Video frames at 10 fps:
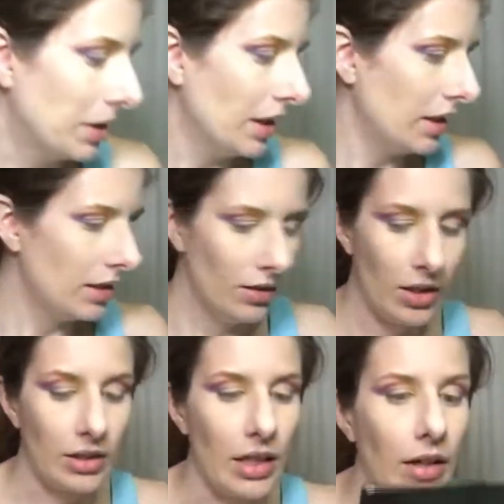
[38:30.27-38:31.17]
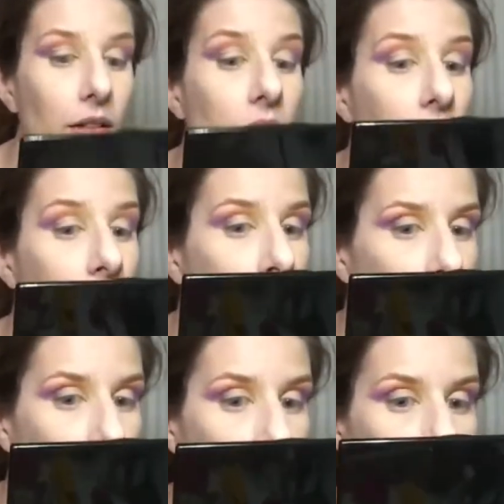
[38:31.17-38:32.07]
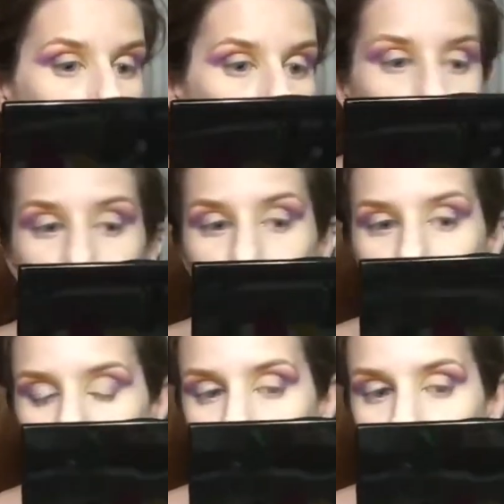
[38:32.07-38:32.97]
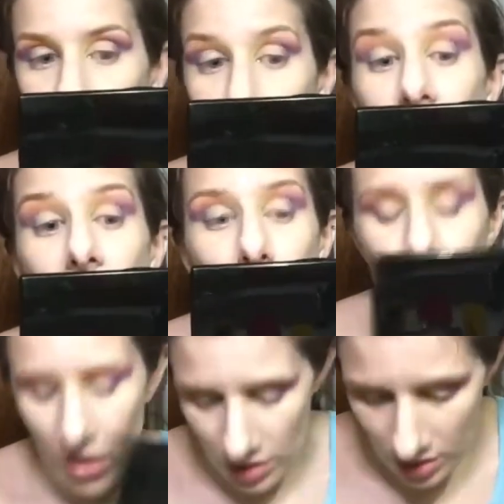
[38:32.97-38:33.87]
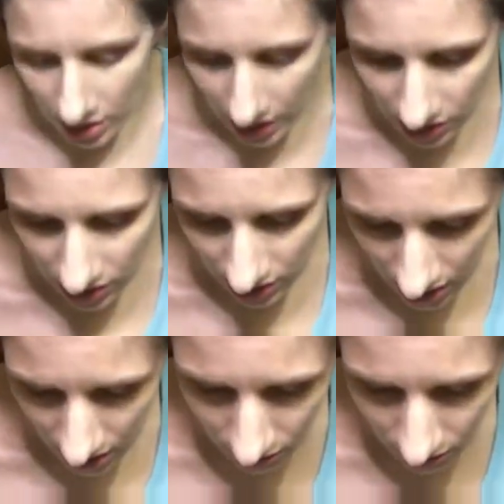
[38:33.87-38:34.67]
I need to look at that. Well, I guess that works. I just need